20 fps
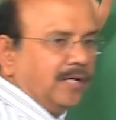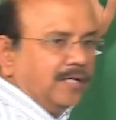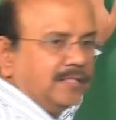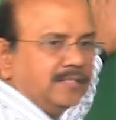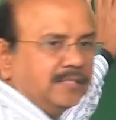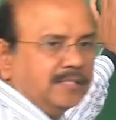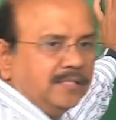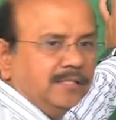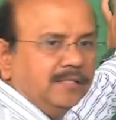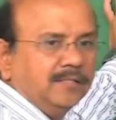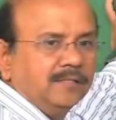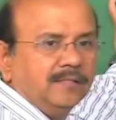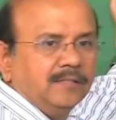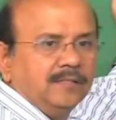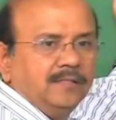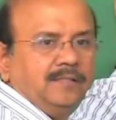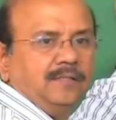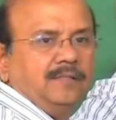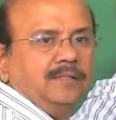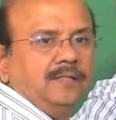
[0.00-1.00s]
as the
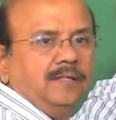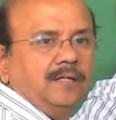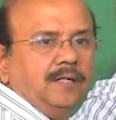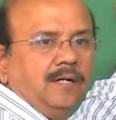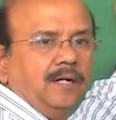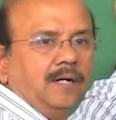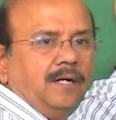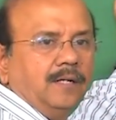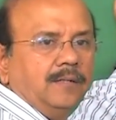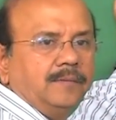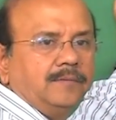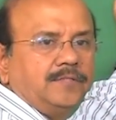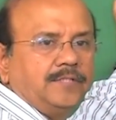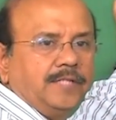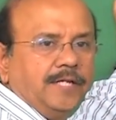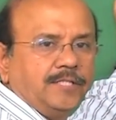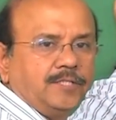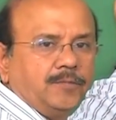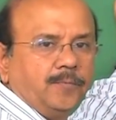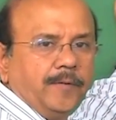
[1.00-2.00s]

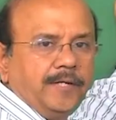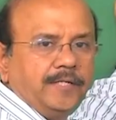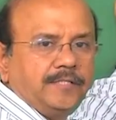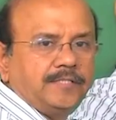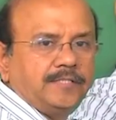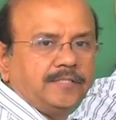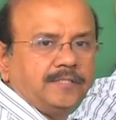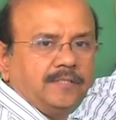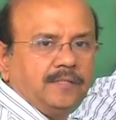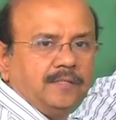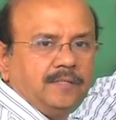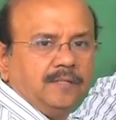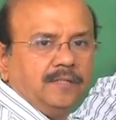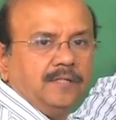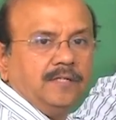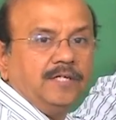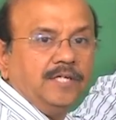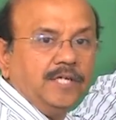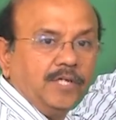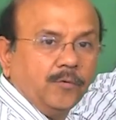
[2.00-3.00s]
state space
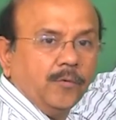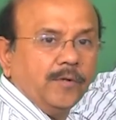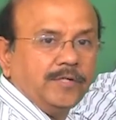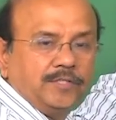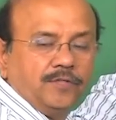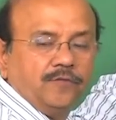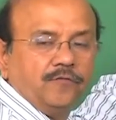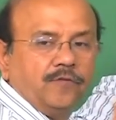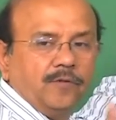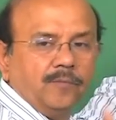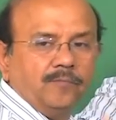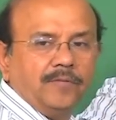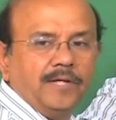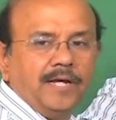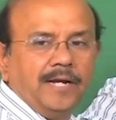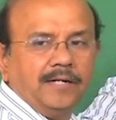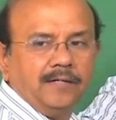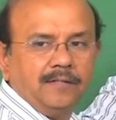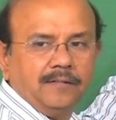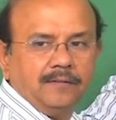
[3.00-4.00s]
equation from
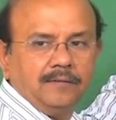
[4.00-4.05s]
that,